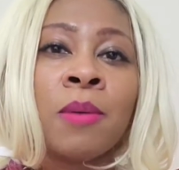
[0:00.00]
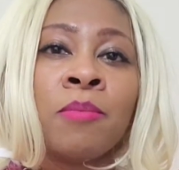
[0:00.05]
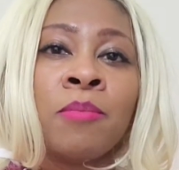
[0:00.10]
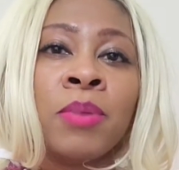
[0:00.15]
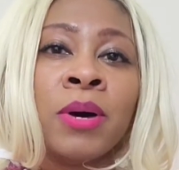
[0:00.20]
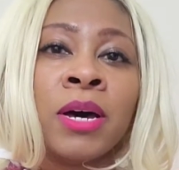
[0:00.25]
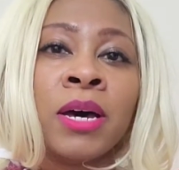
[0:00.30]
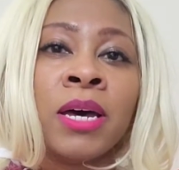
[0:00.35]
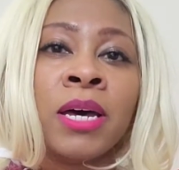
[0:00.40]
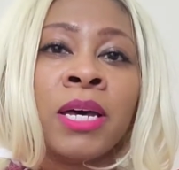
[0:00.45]

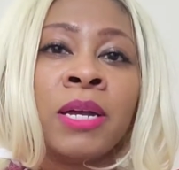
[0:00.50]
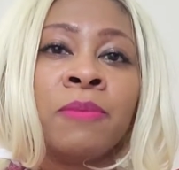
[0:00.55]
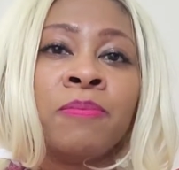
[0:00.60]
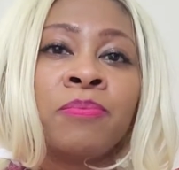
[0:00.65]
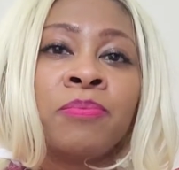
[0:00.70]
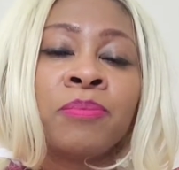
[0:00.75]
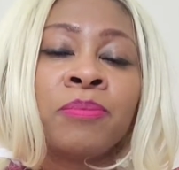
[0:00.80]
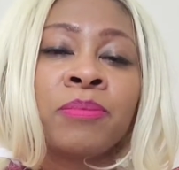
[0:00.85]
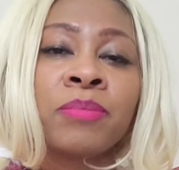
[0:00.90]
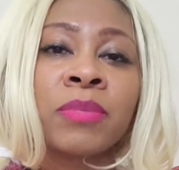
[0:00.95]
But
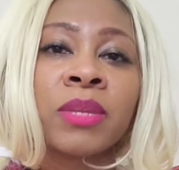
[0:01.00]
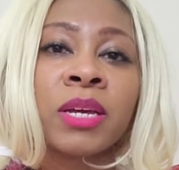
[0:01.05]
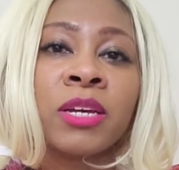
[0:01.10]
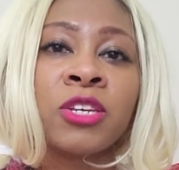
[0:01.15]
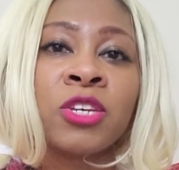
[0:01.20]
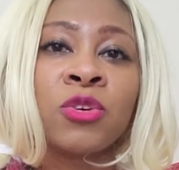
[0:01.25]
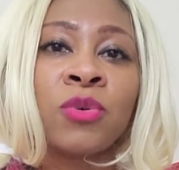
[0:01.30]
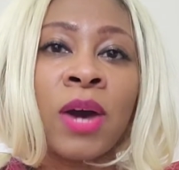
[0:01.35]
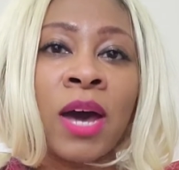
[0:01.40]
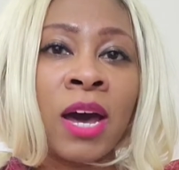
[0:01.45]

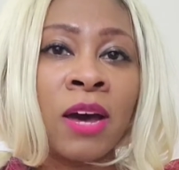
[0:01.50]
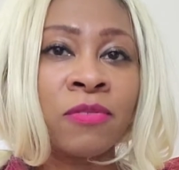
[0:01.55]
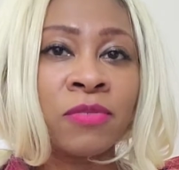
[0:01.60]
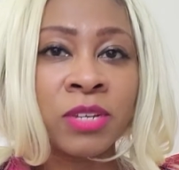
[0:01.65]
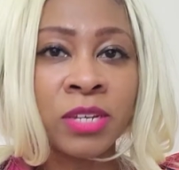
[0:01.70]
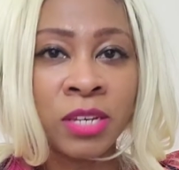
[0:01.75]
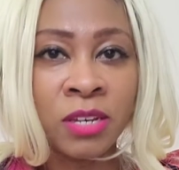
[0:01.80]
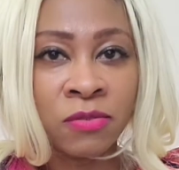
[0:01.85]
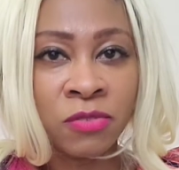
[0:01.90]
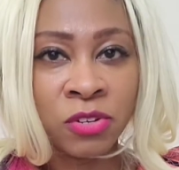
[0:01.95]
you have
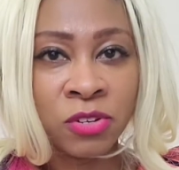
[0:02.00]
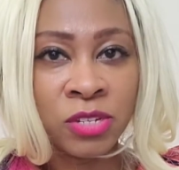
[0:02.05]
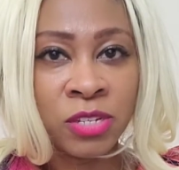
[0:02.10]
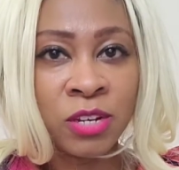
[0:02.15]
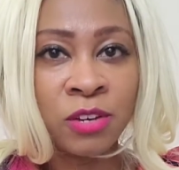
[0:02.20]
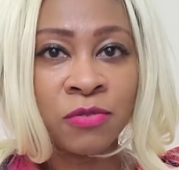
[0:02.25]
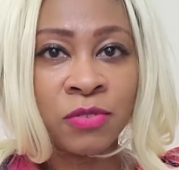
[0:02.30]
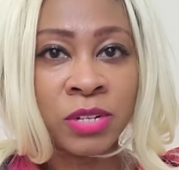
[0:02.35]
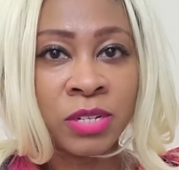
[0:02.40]
to give yourself